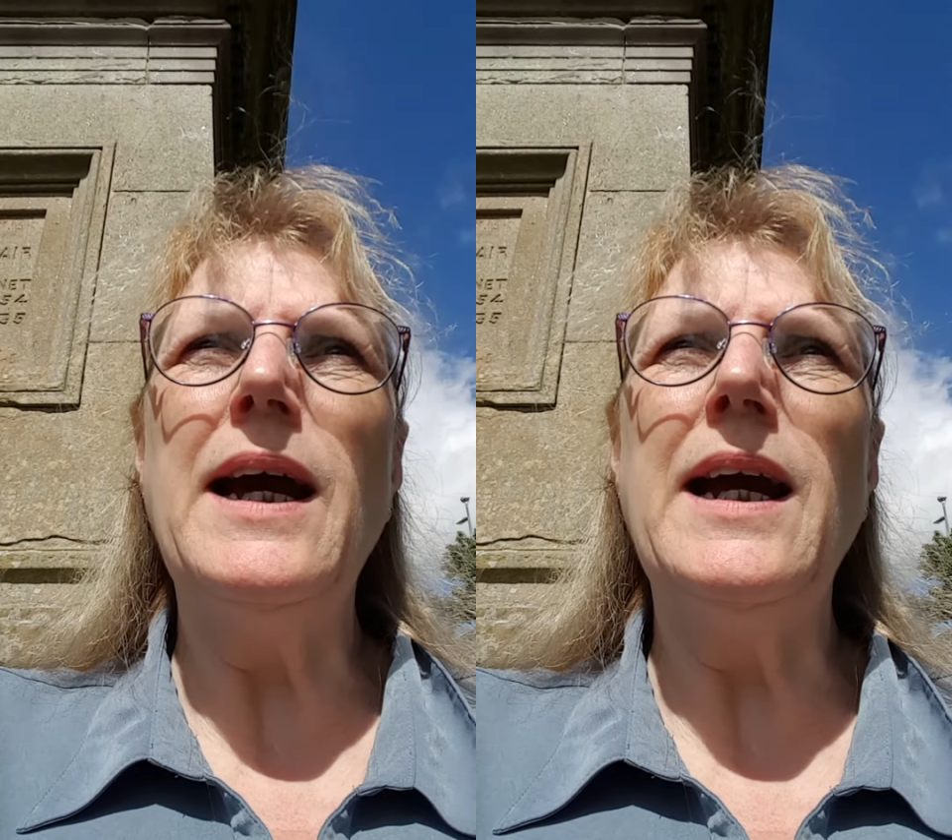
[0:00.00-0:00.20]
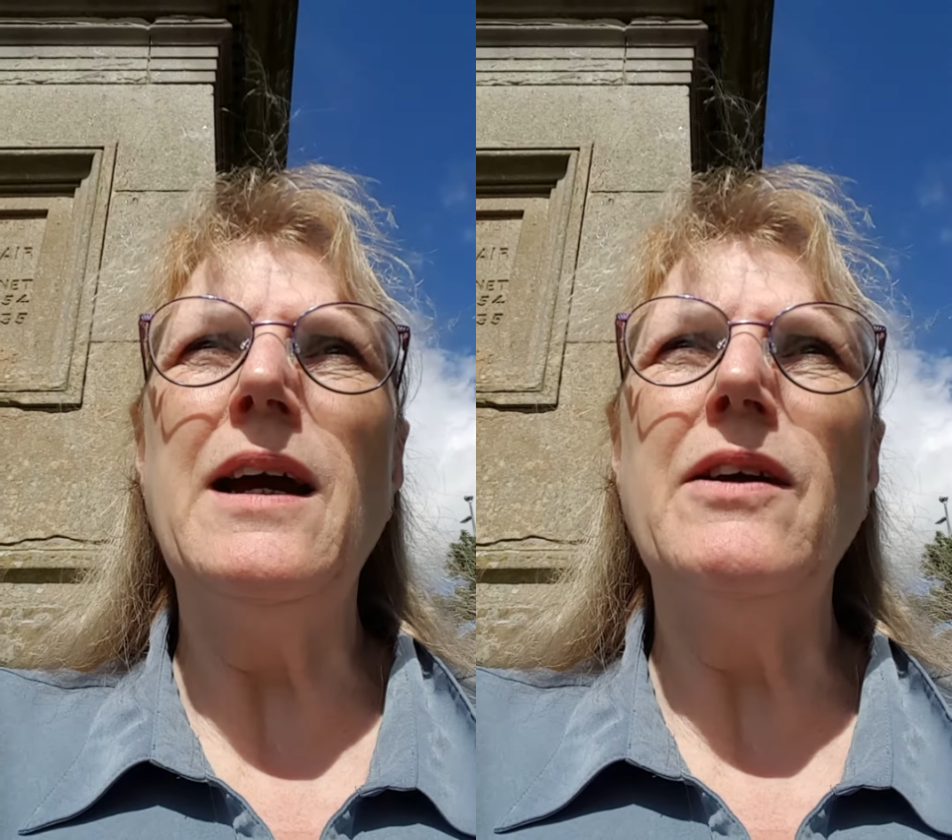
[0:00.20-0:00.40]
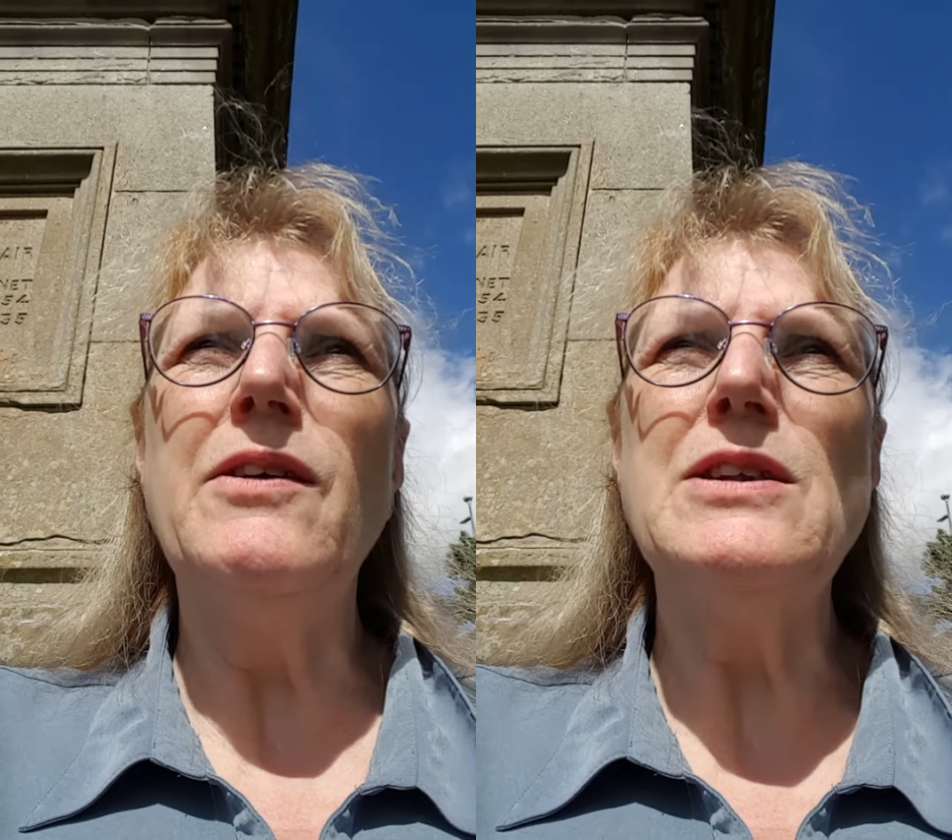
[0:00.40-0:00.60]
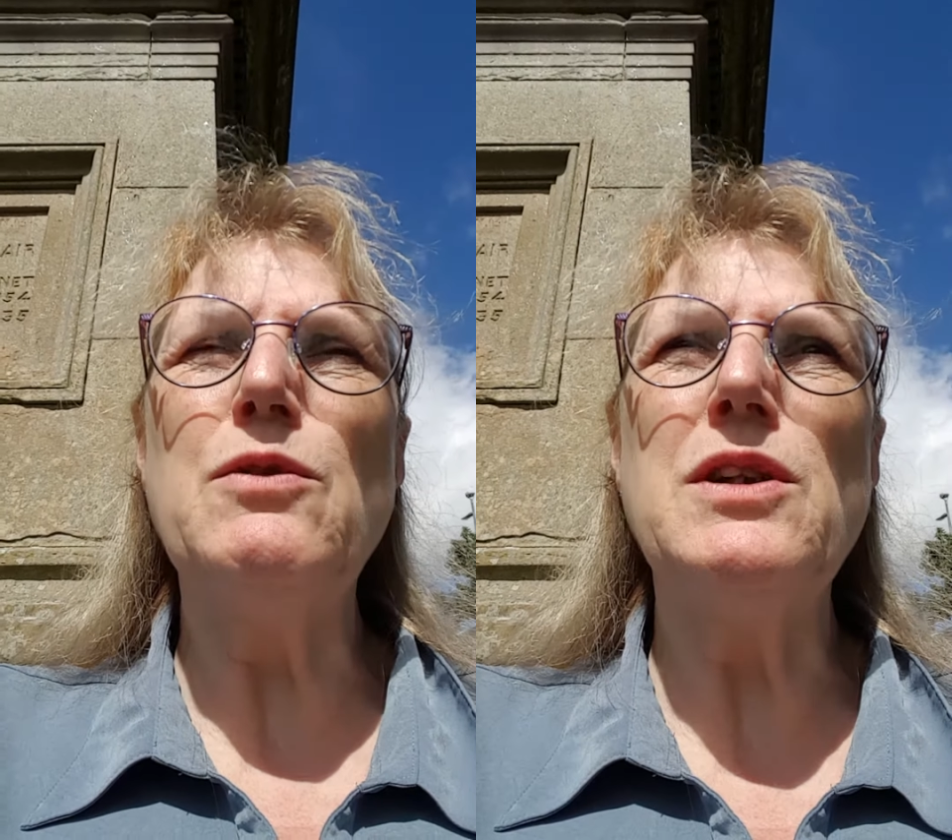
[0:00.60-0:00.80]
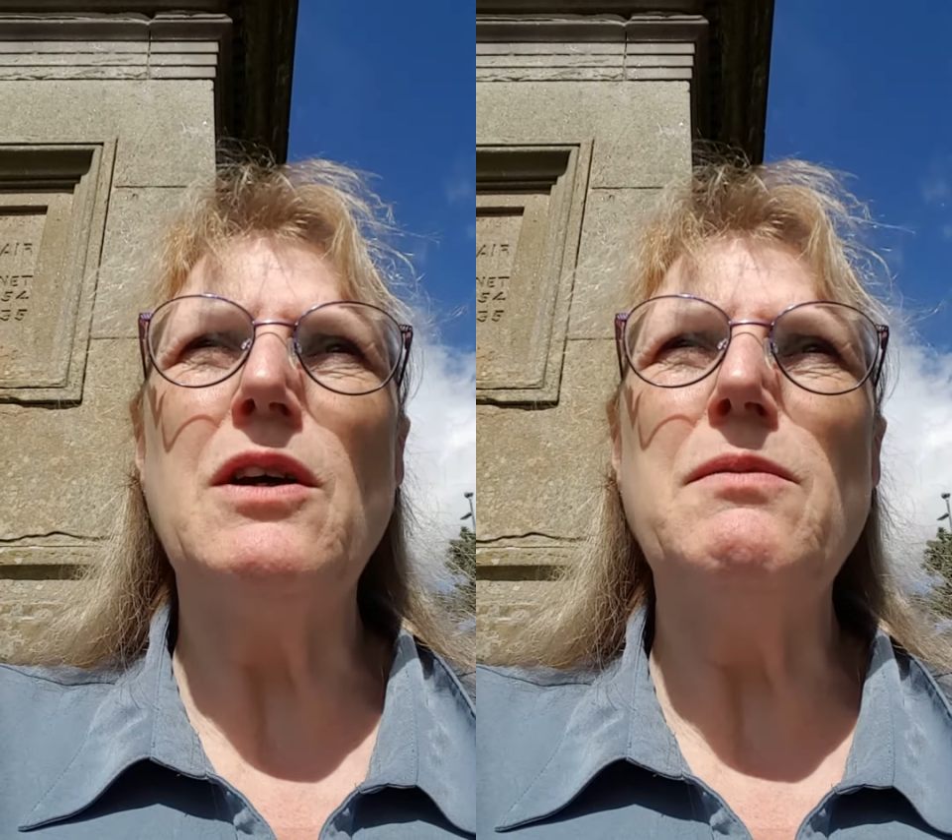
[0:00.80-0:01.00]
Uh, it's
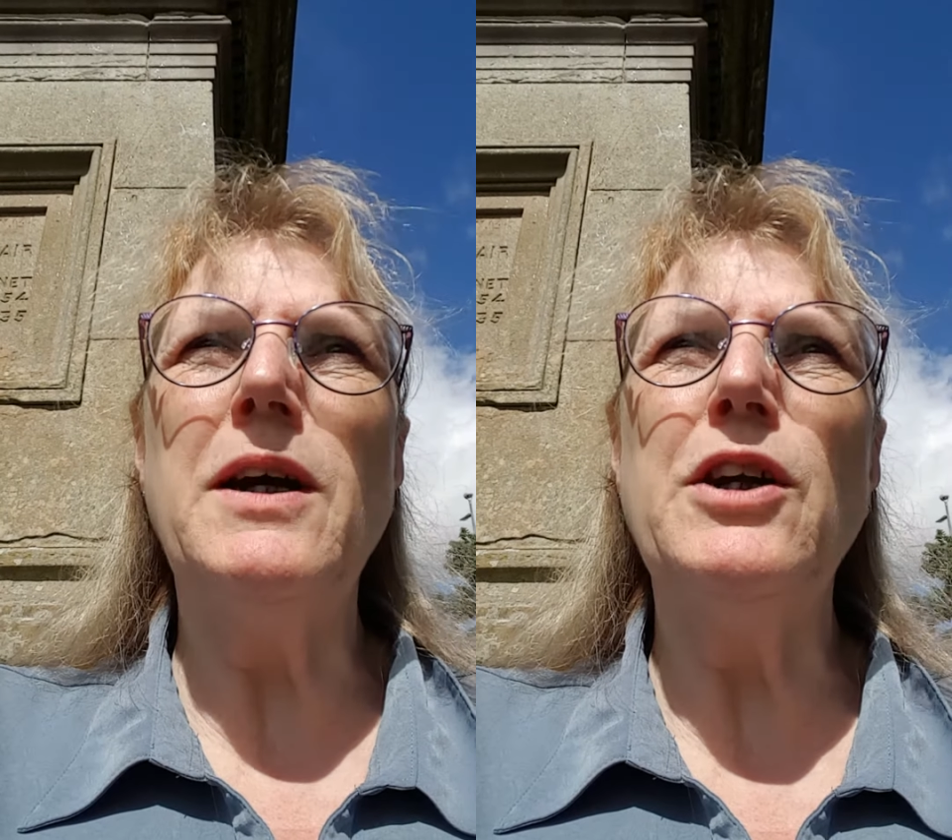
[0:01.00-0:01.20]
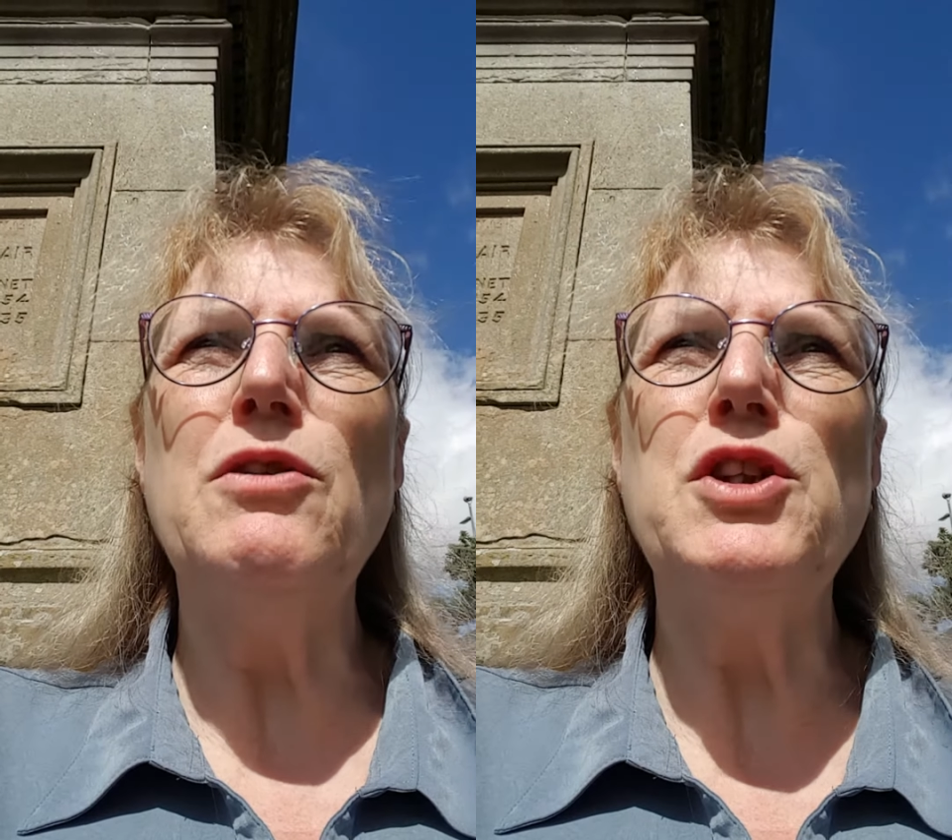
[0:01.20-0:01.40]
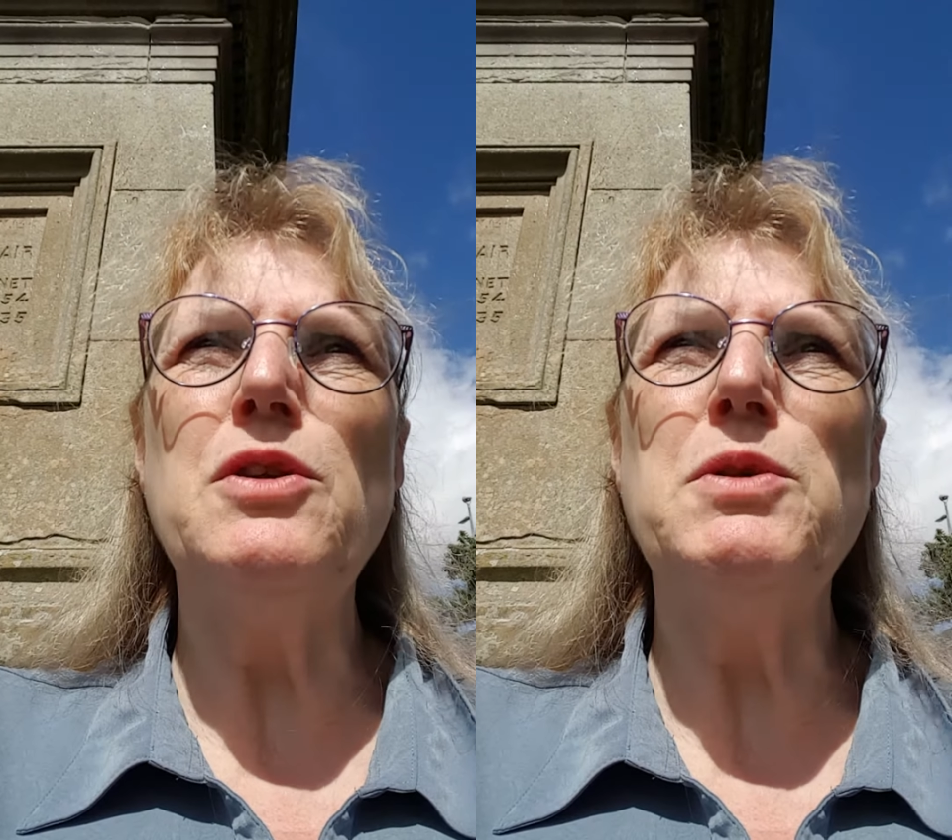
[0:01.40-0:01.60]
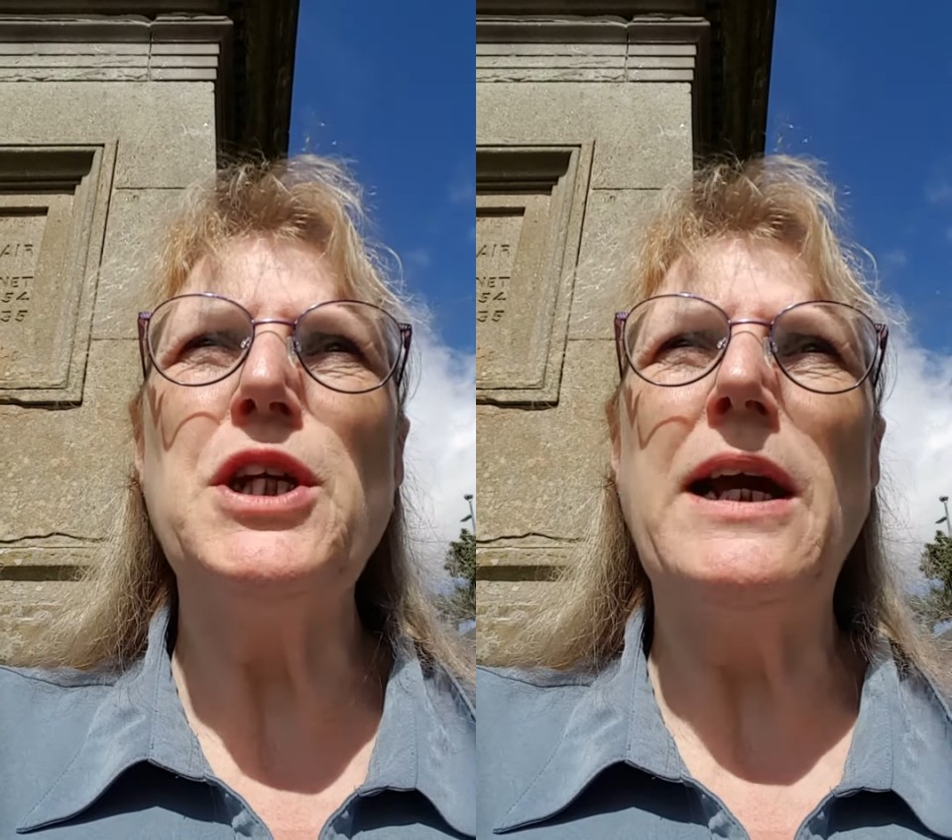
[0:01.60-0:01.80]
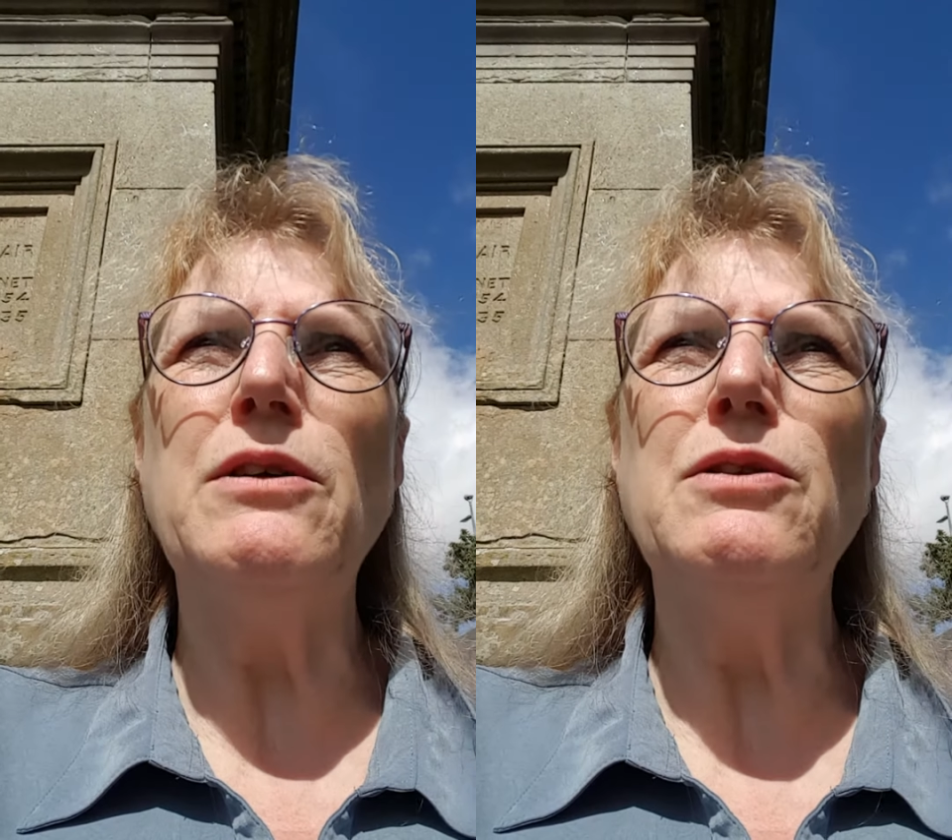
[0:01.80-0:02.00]
also my YouTube
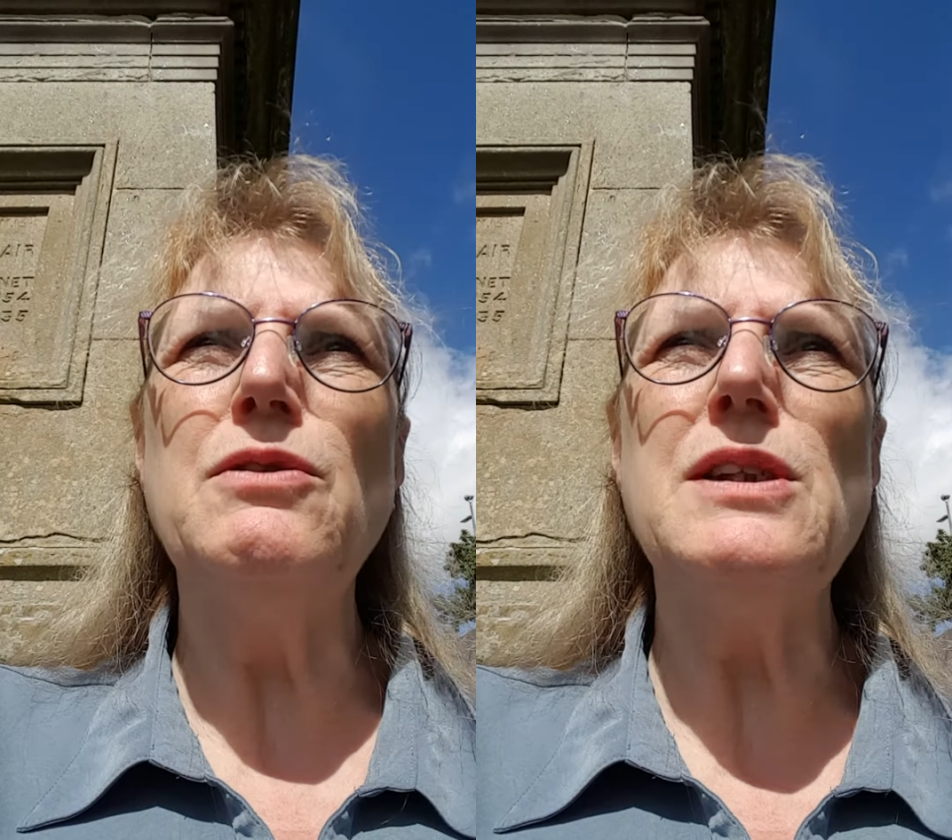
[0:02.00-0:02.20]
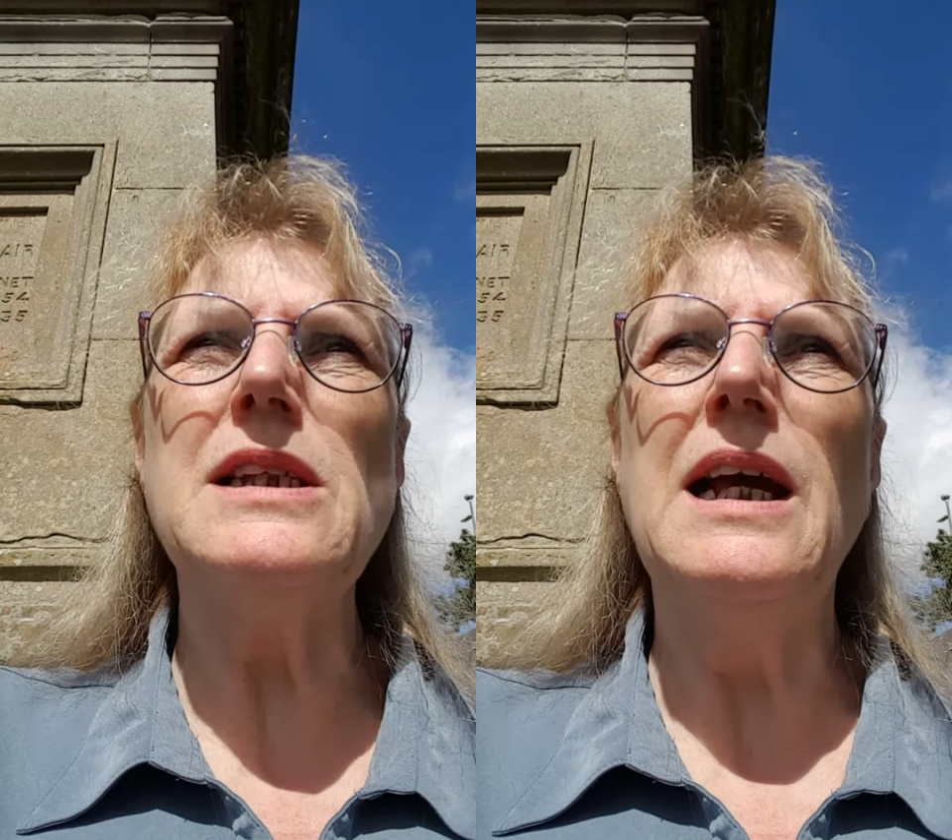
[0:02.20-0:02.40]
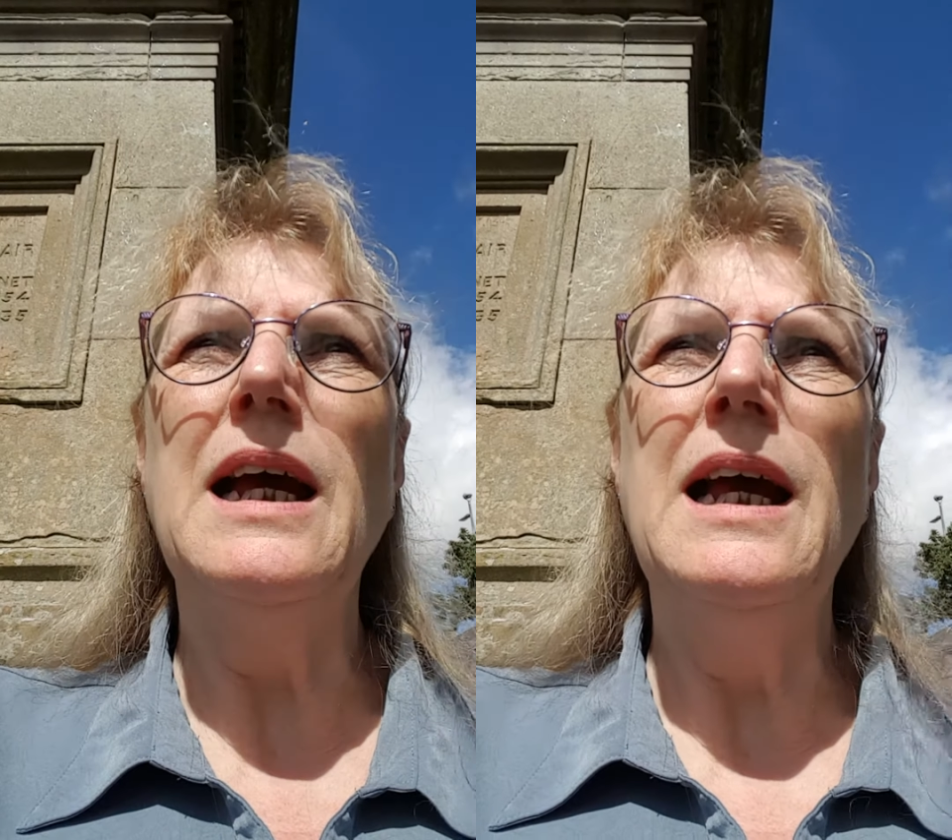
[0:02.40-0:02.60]
channels,